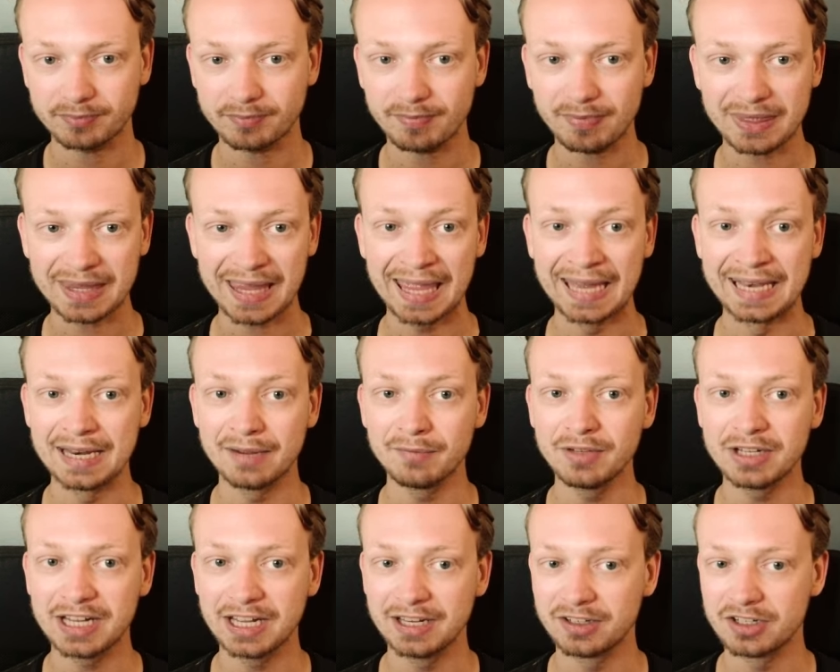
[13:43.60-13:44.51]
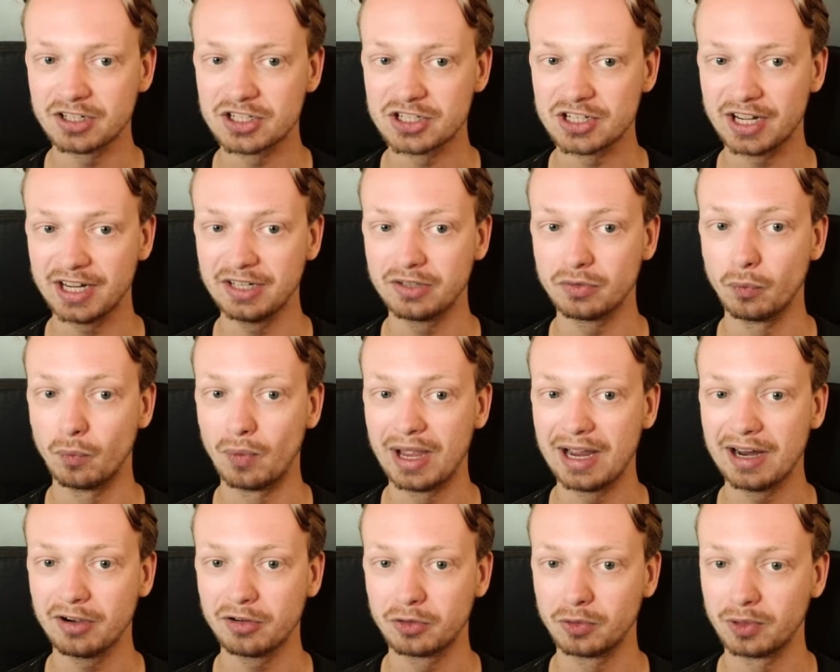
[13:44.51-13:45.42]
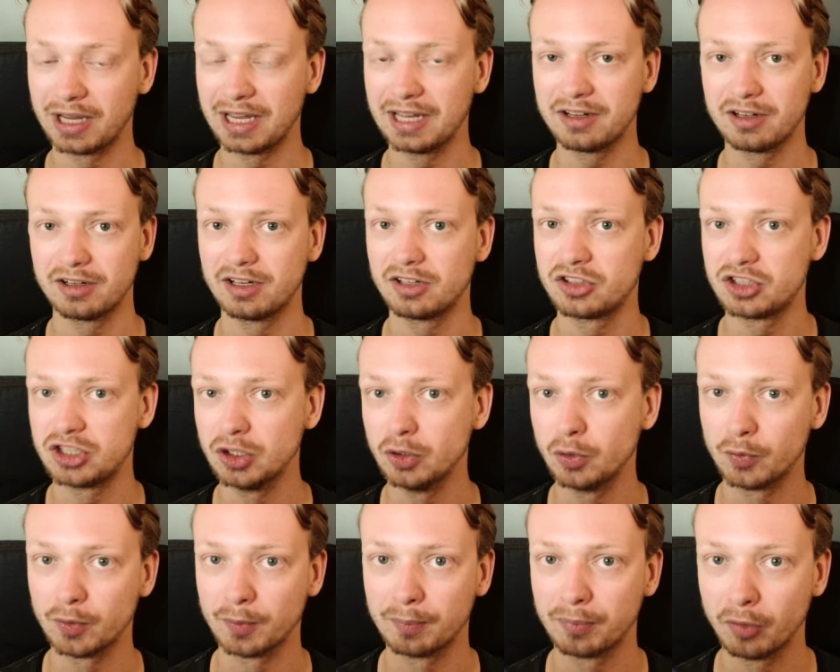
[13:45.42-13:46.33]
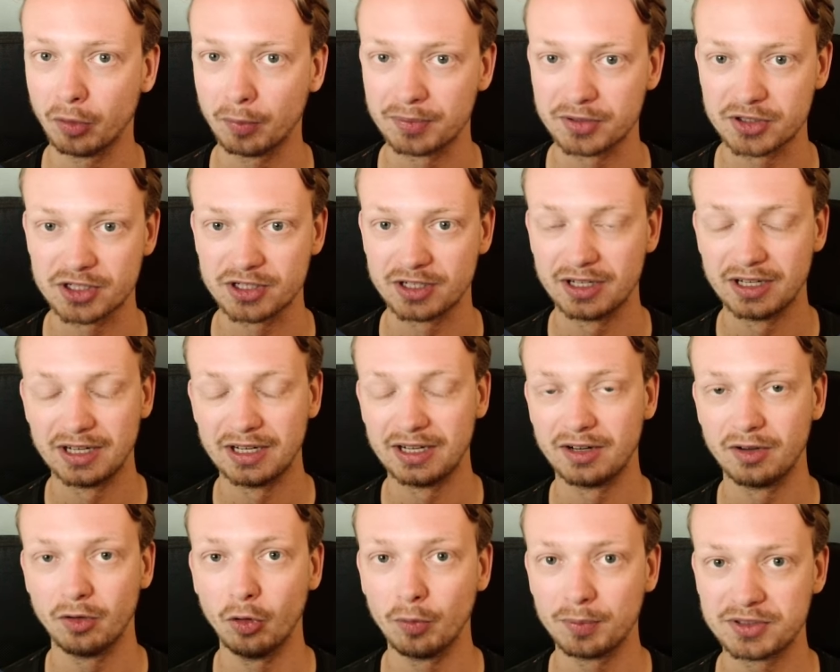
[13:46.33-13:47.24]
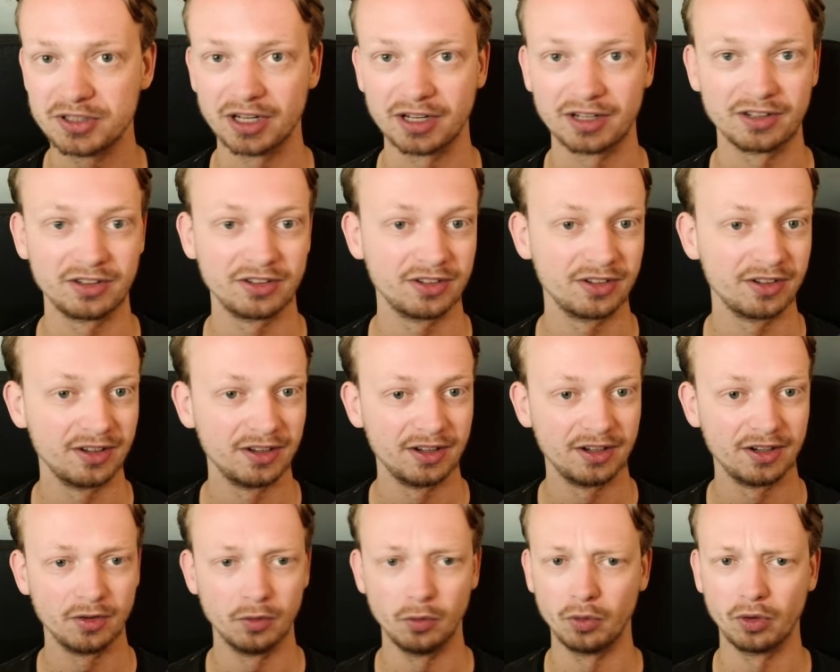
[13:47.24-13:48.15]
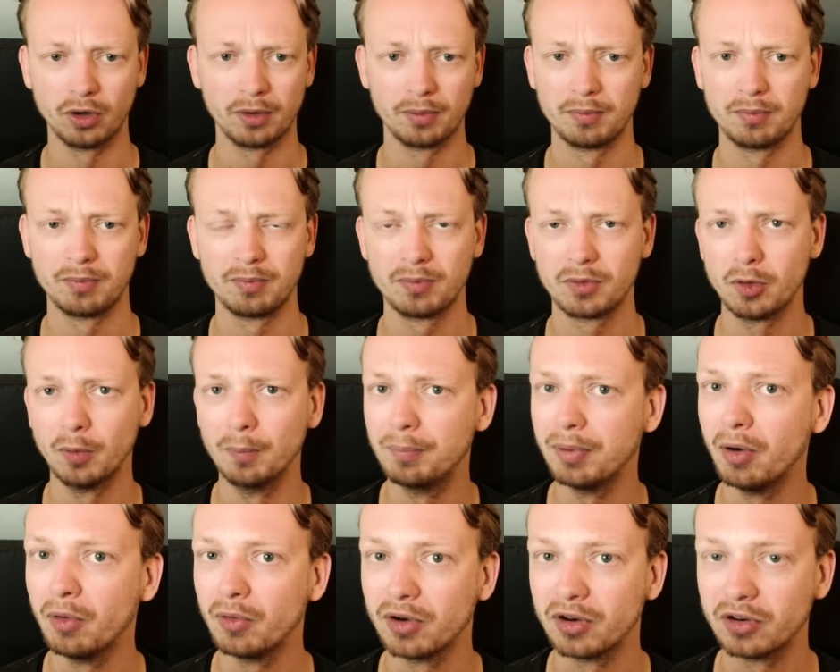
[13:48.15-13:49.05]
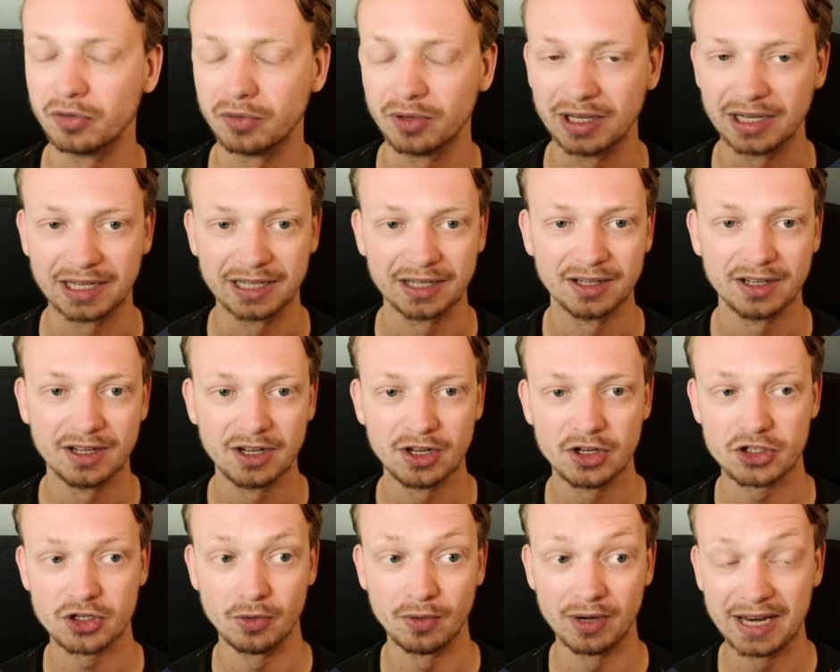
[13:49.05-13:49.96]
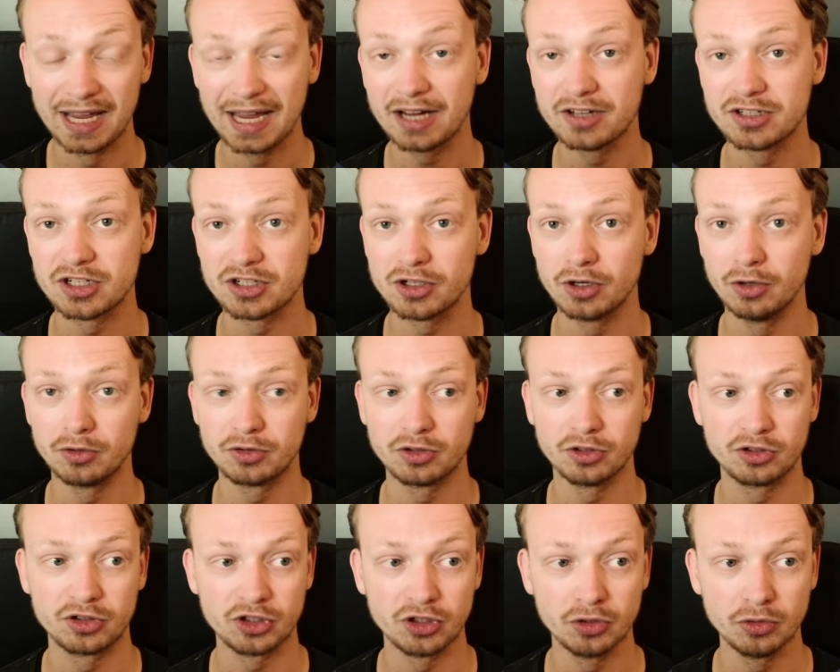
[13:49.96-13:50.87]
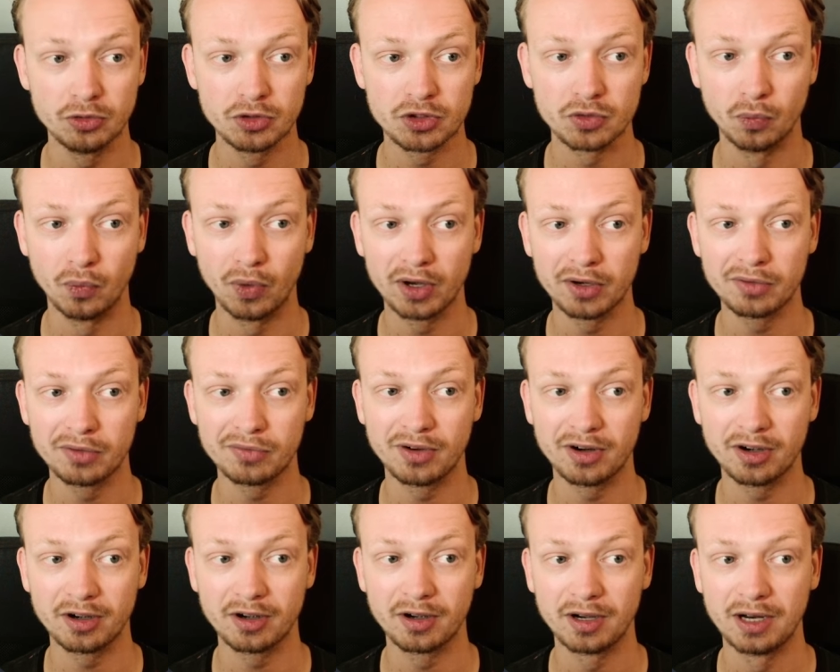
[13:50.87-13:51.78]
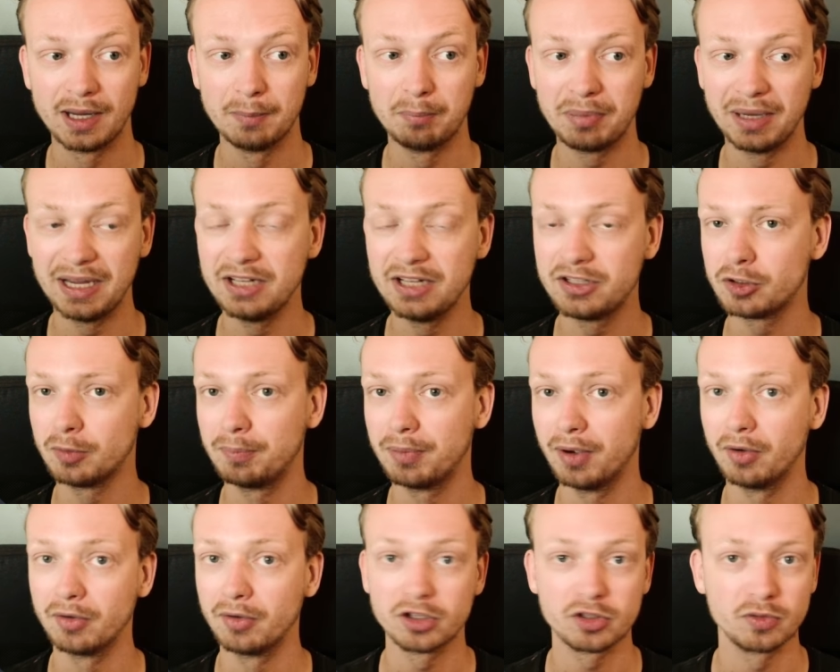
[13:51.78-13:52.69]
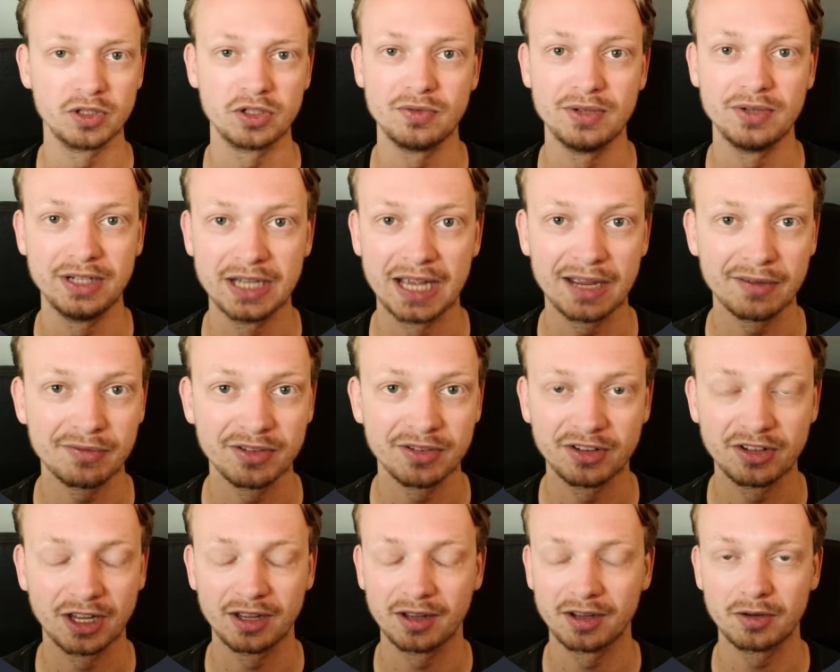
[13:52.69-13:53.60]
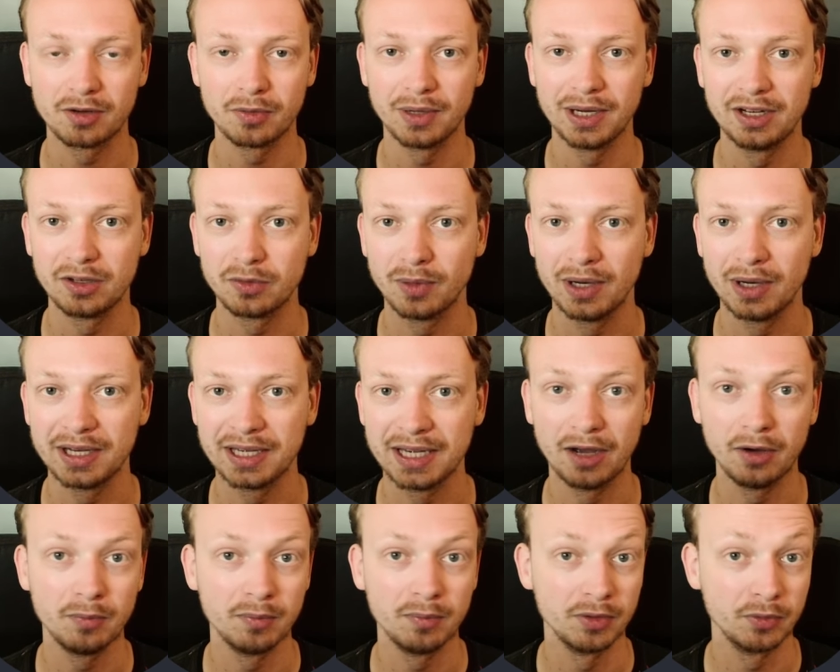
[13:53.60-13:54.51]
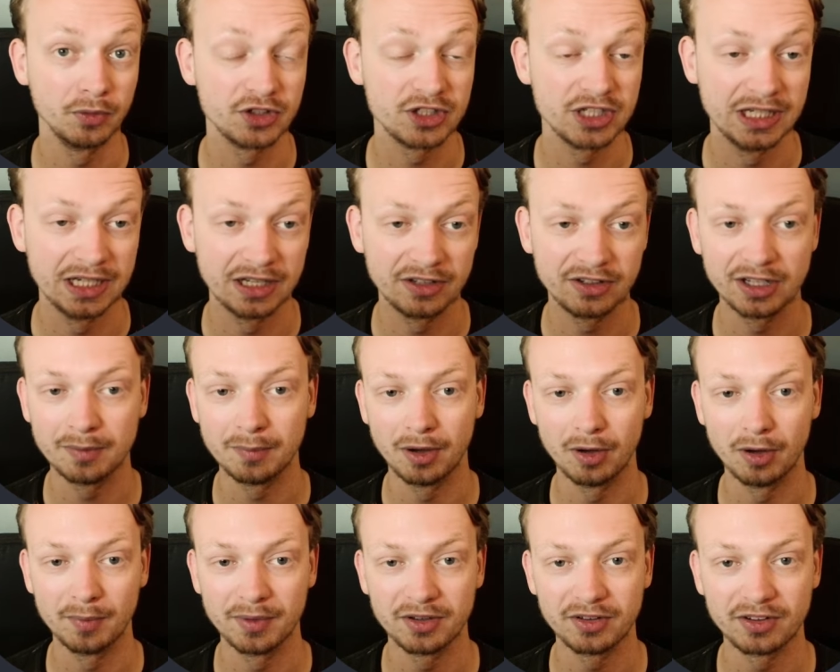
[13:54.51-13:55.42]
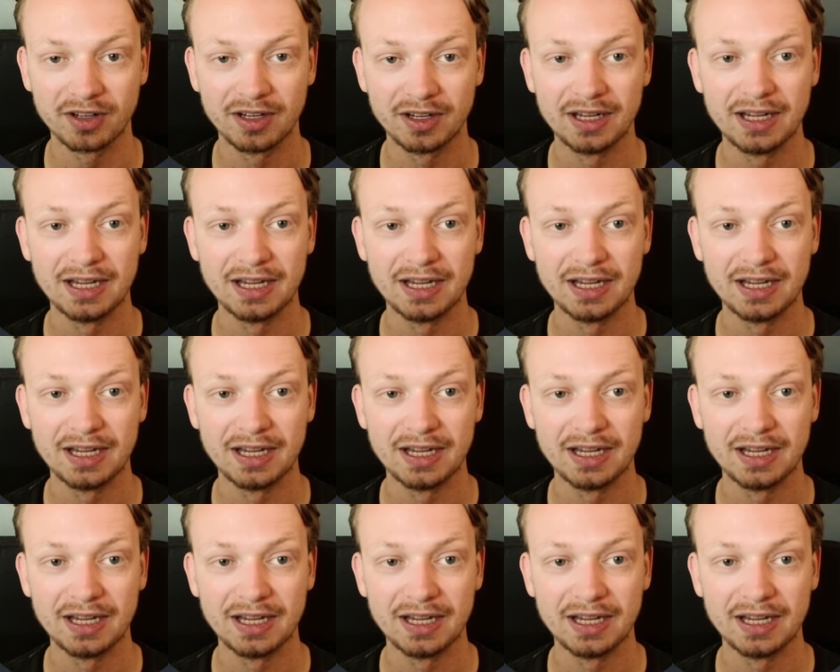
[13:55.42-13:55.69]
And then we can decide where to render the children props object or component really. So Next is going to choose one of our page components, which we haven't created right now, but we'll see that in a moment.